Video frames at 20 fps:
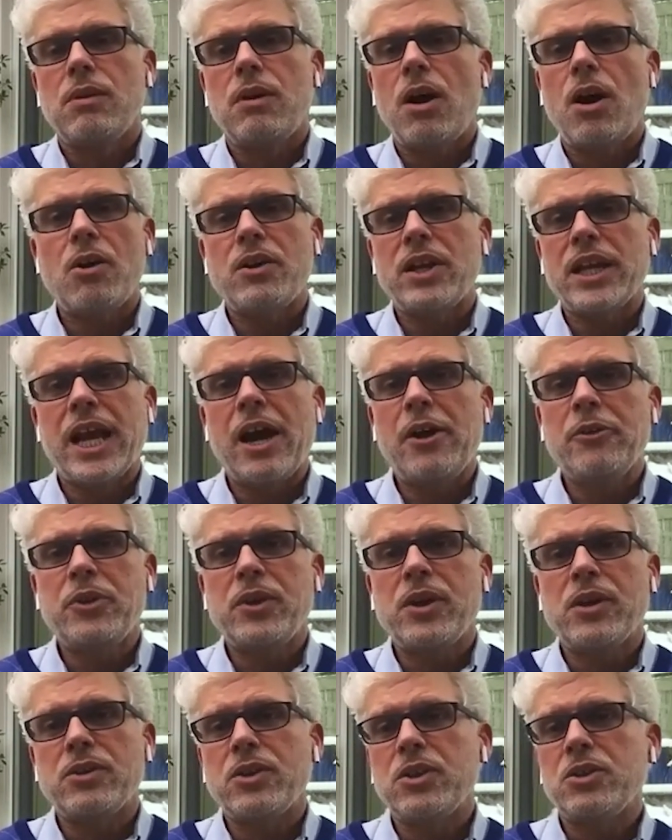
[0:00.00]
already out
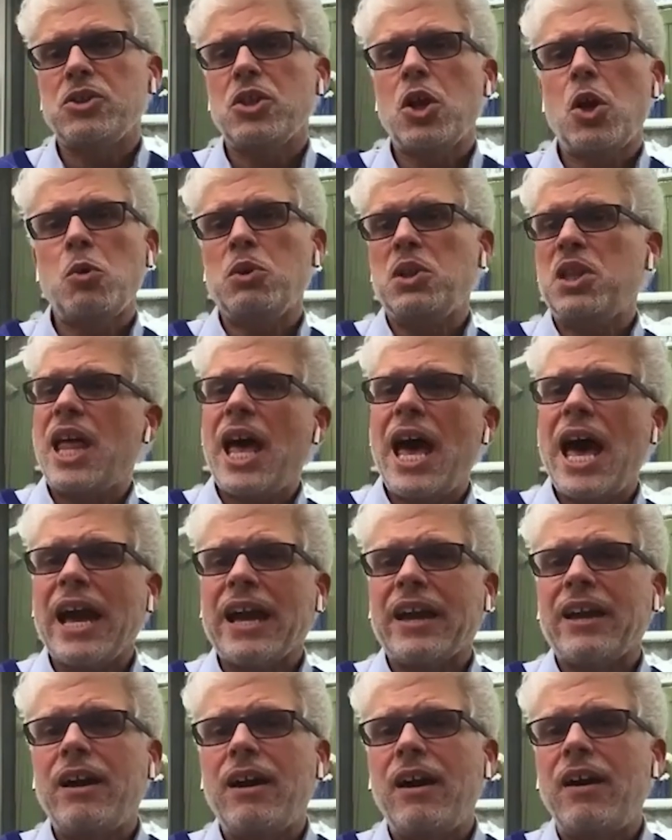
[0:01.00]
there. There's no
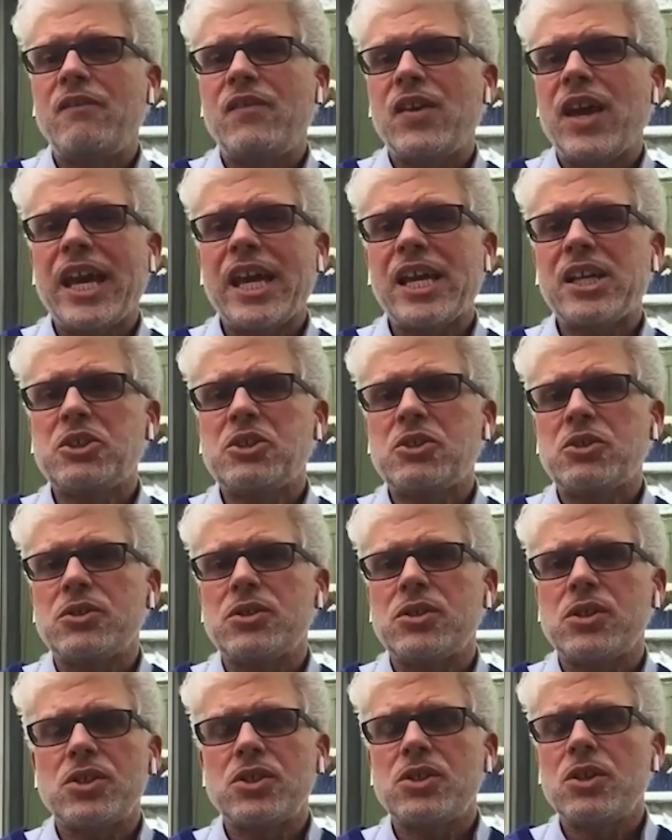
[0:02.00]
lack of
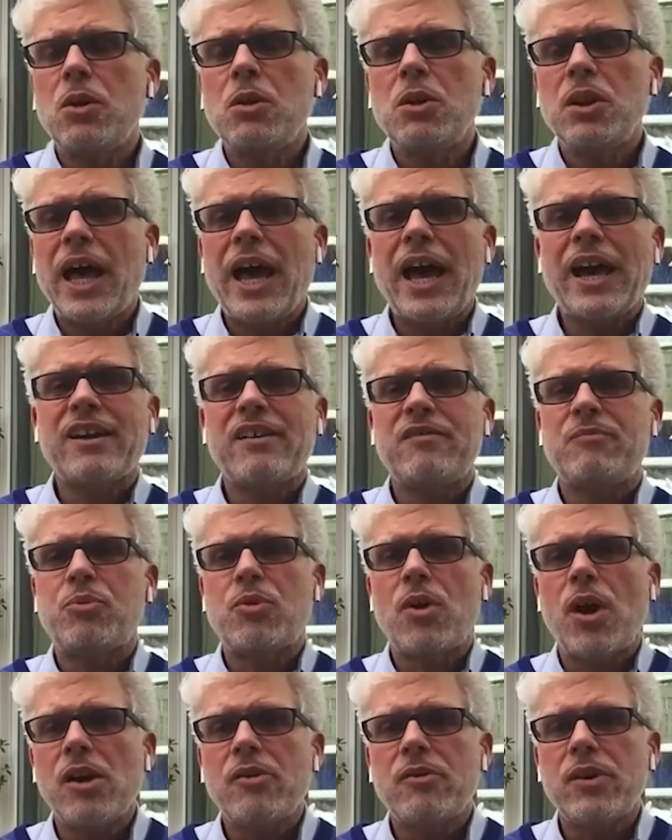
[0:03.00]
answers. There's no lack of
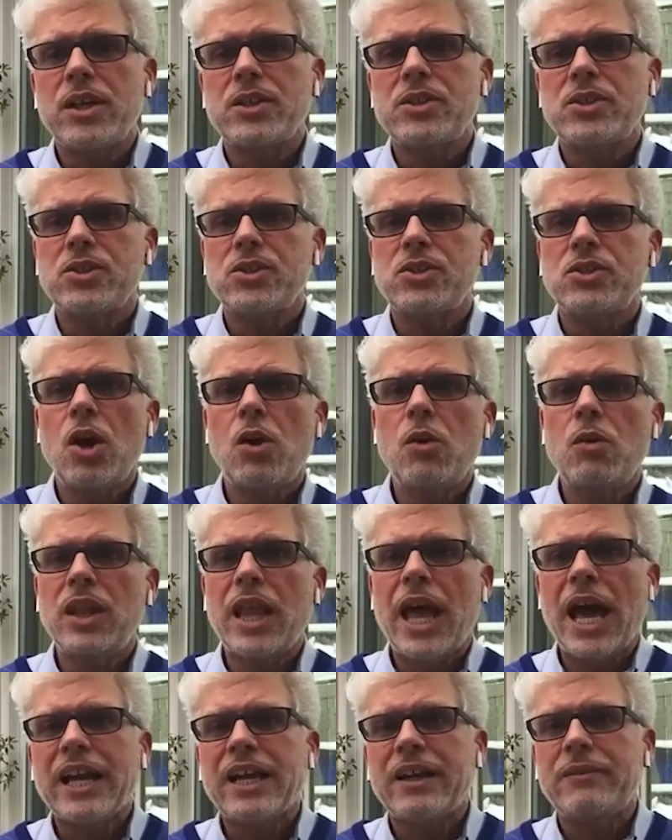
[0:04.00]
progress. There's no
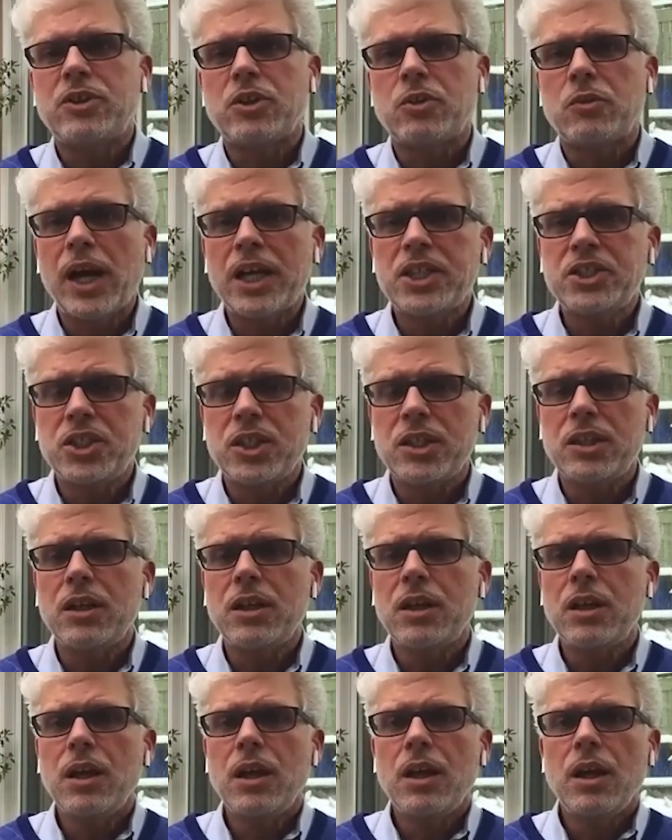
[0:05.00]
lack of direction.
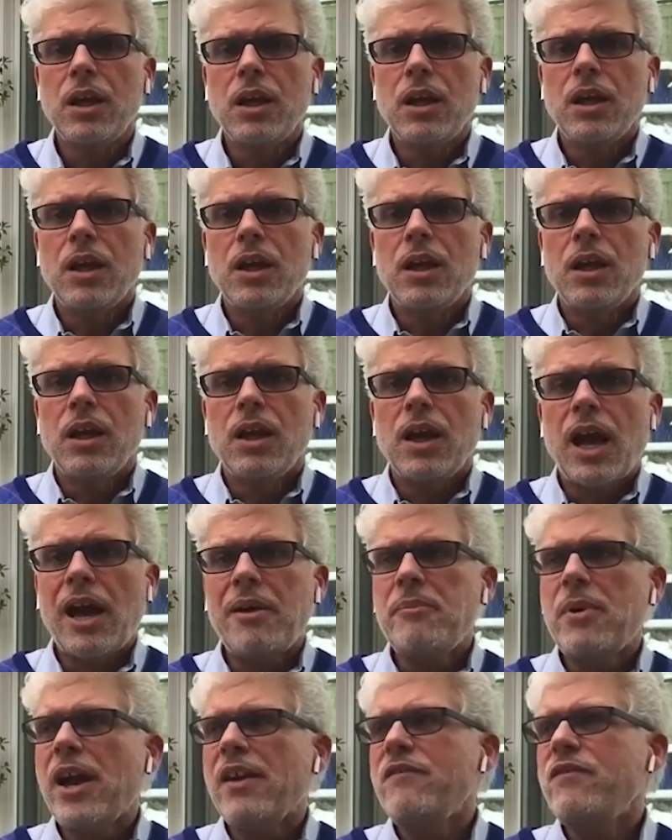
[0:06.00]

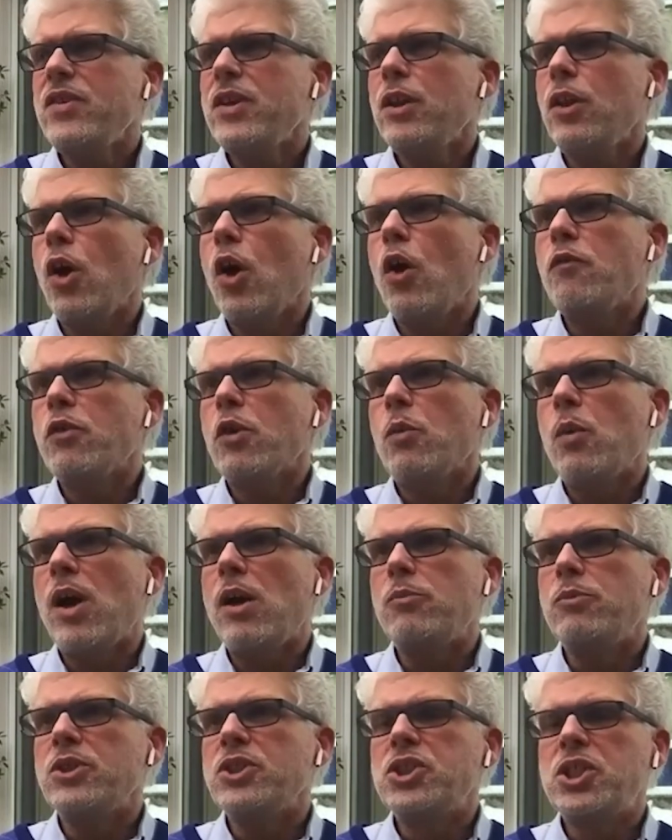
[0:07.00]
I might feel
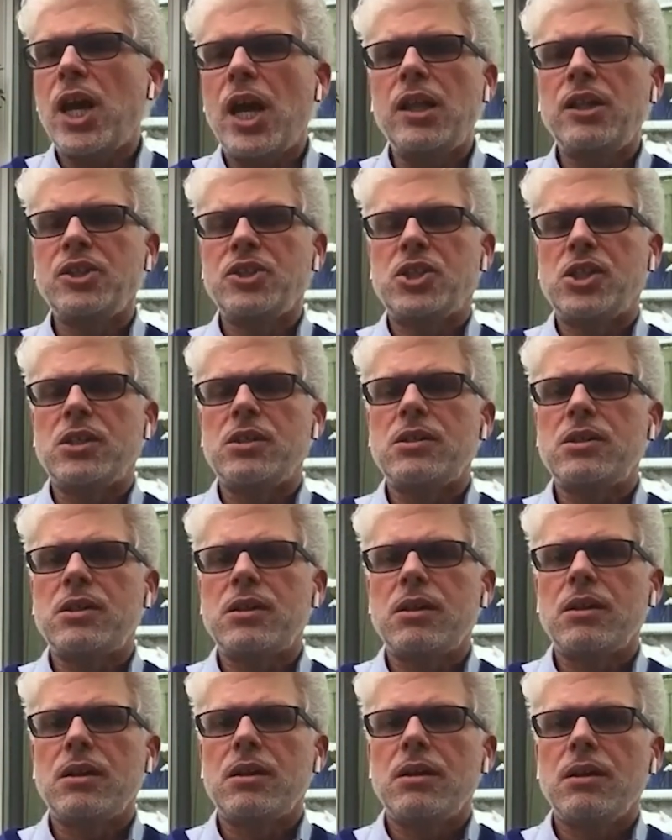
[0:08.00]
overwhelmed with
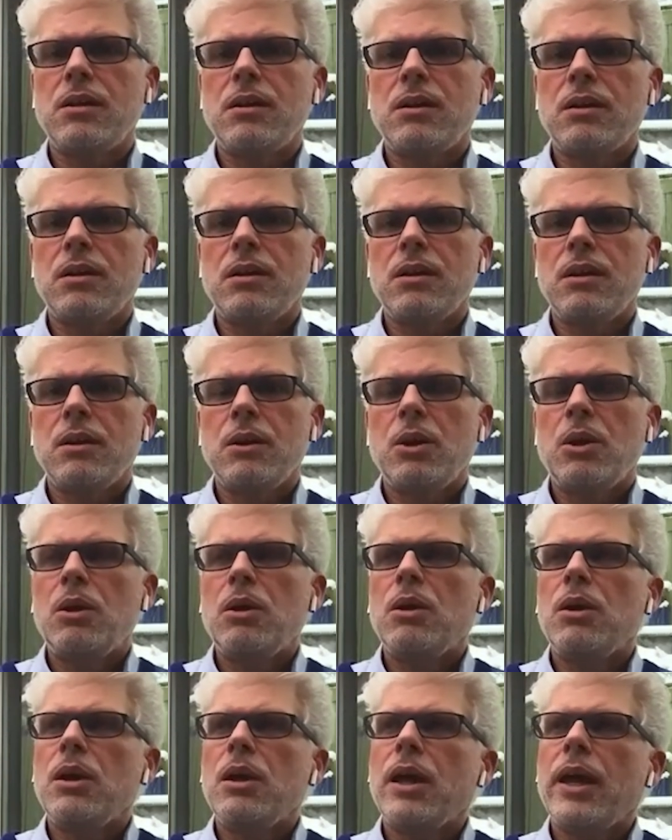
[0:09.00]
challenges,
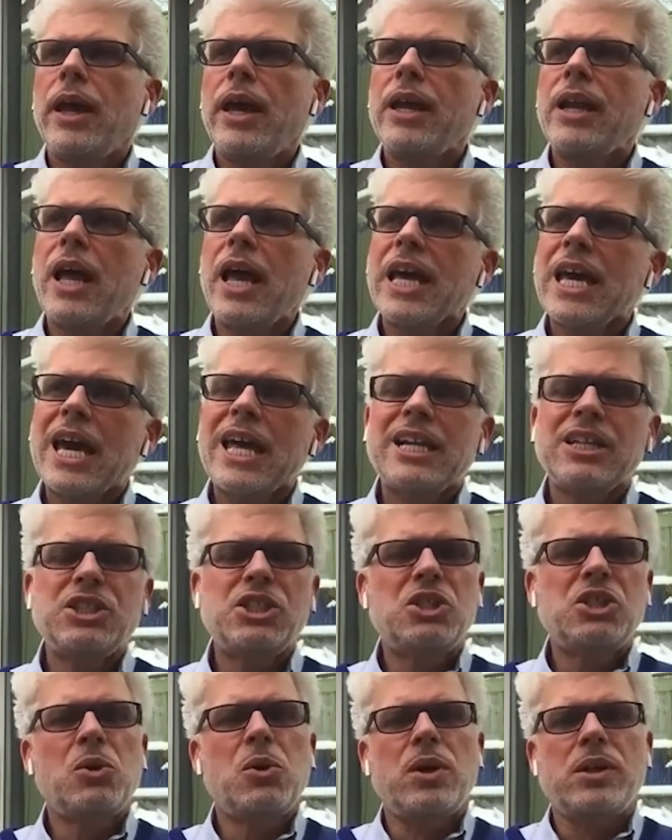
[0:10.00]
and I got a
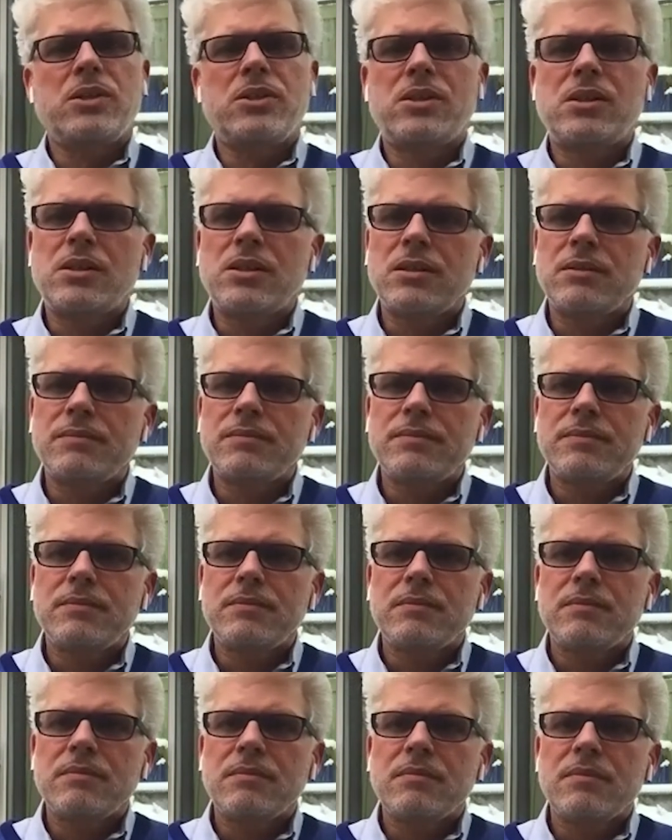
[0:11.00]
choice.
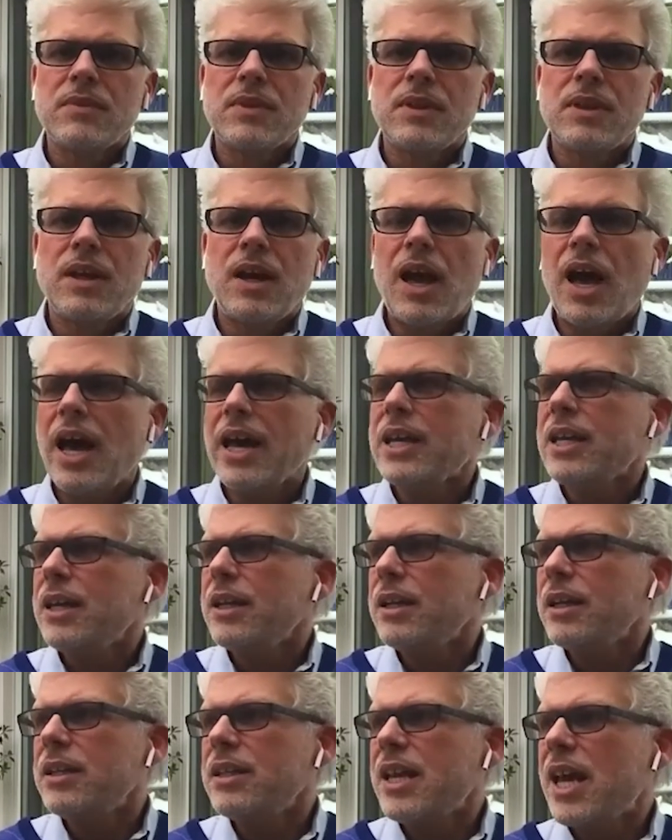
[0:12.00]
I
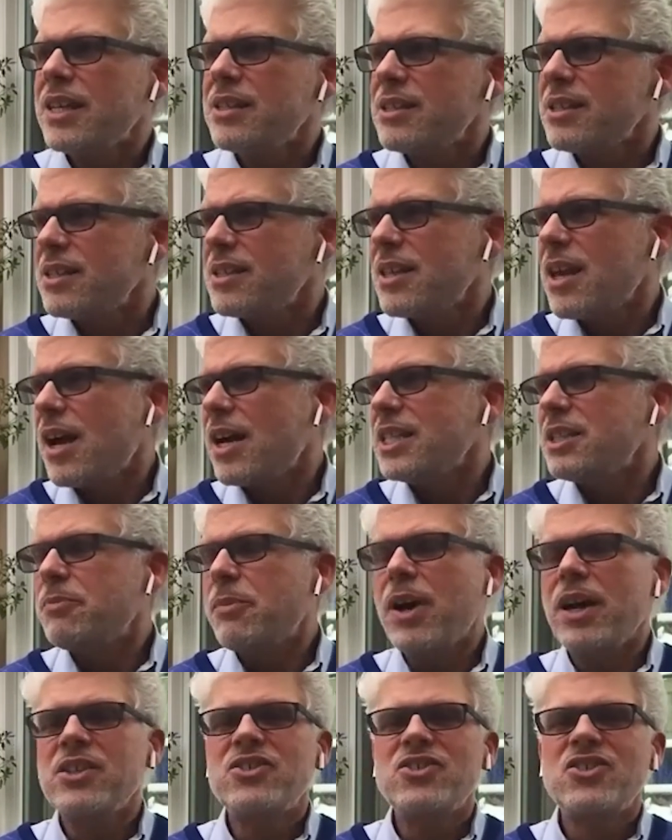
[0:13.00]
can anesthetize
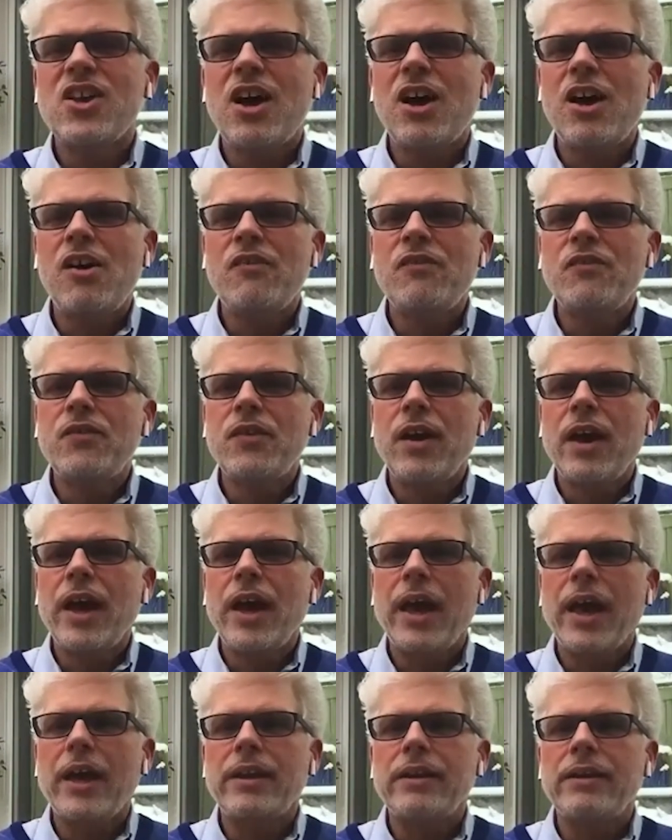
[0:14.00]
myself
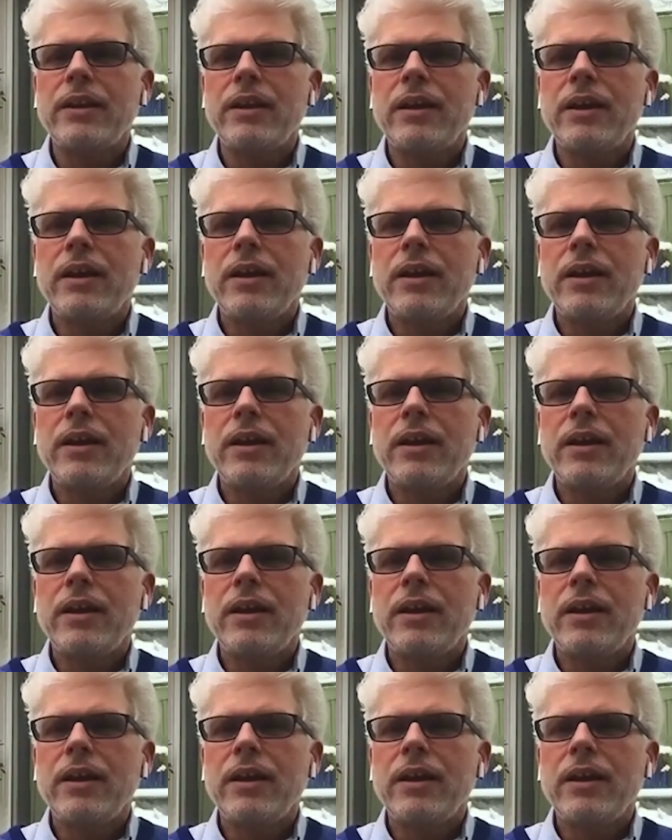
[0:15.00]
and